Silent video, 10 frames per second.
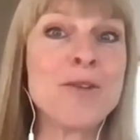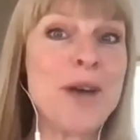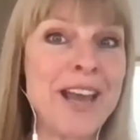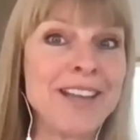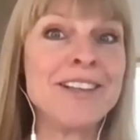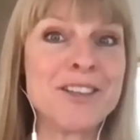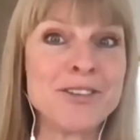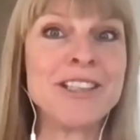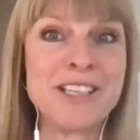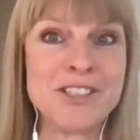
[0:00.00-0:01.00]
away,
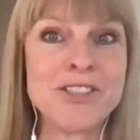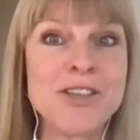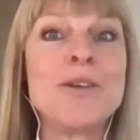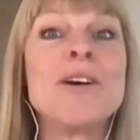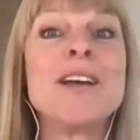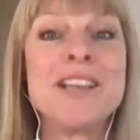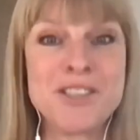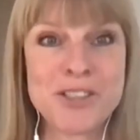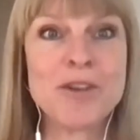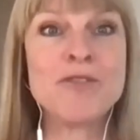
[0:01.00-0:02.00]
literally. So
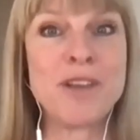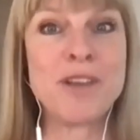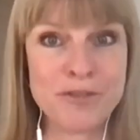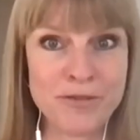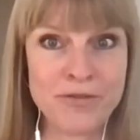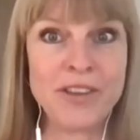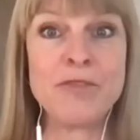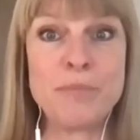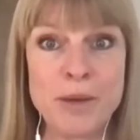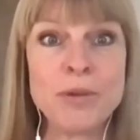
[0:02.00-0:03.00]

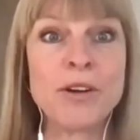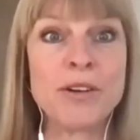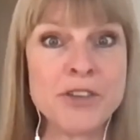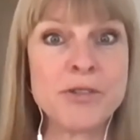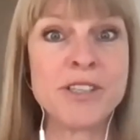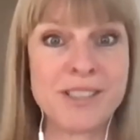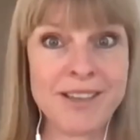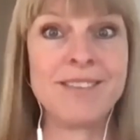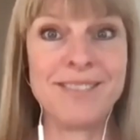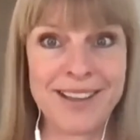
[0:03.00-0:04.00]
if people are
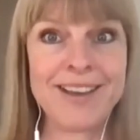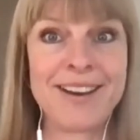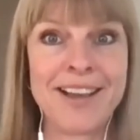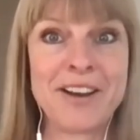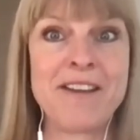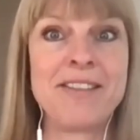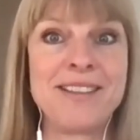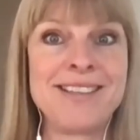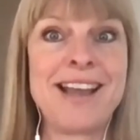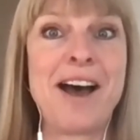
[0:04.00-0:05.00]
interested, they got to get on
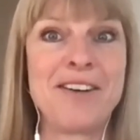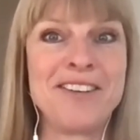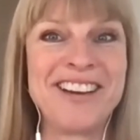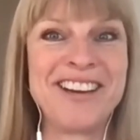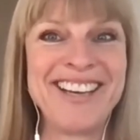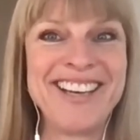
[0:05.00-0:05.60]
this now, right?